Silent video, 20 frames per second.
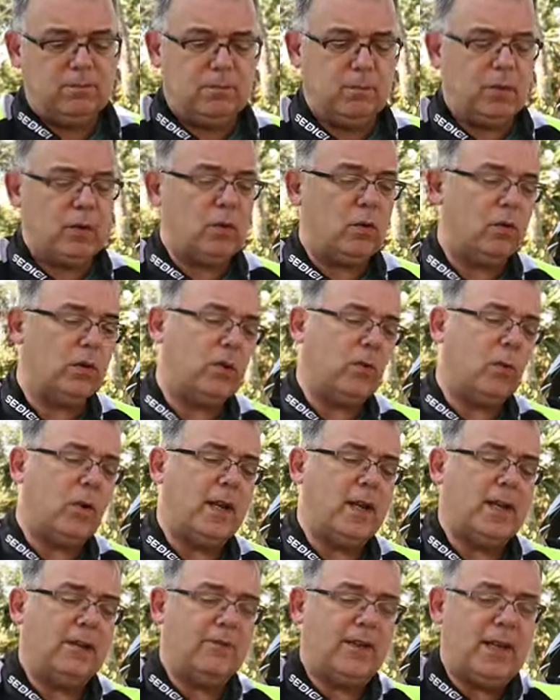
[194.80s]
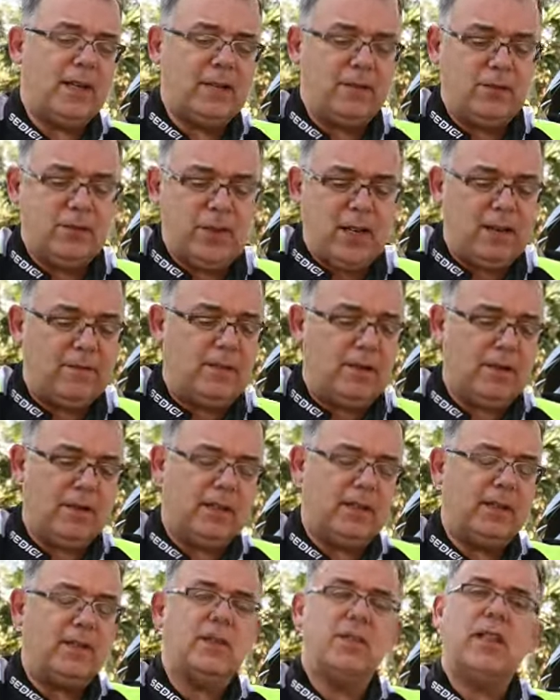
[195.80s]
record the wedding vows,
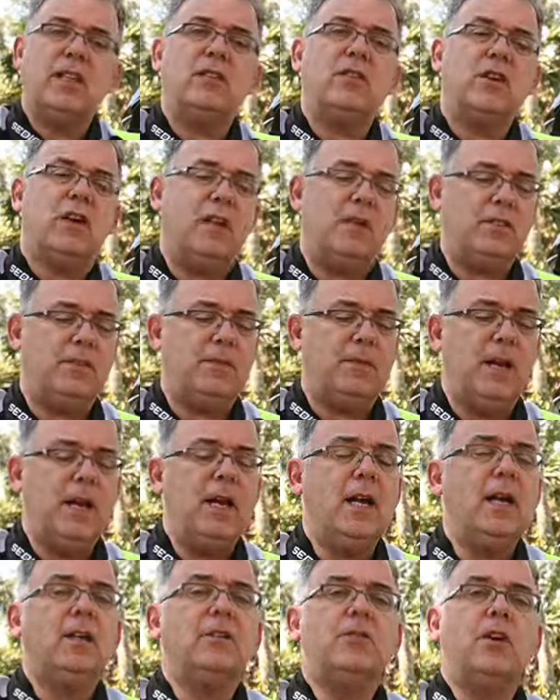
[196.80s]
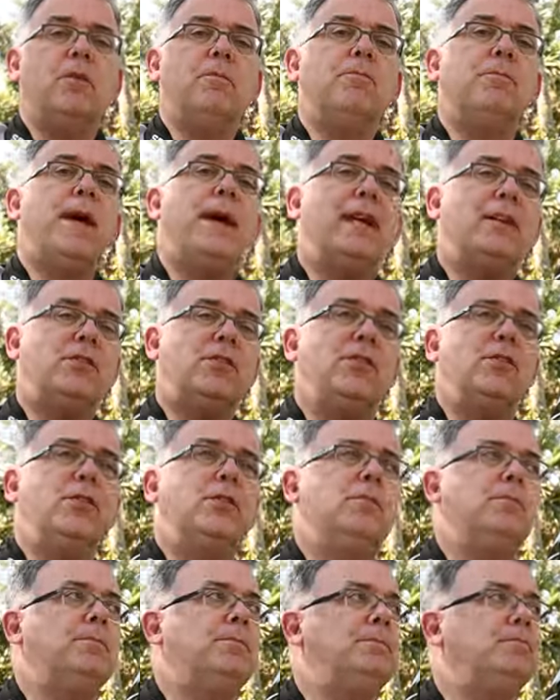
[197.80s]
everything. This thing's awesome. So back
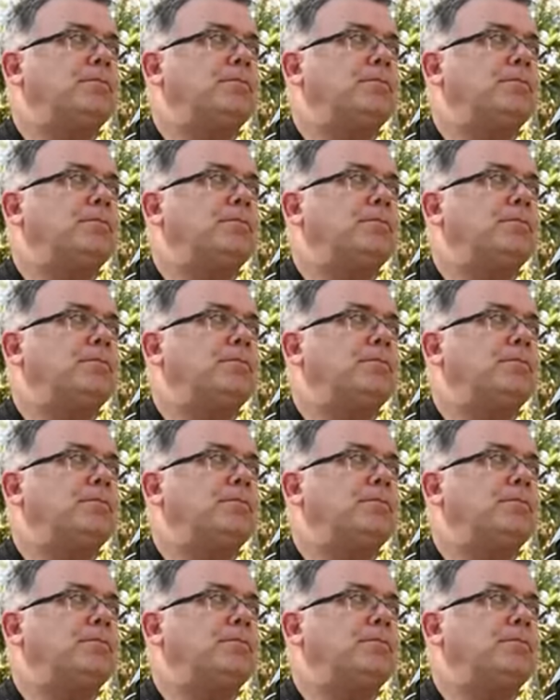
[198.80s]
to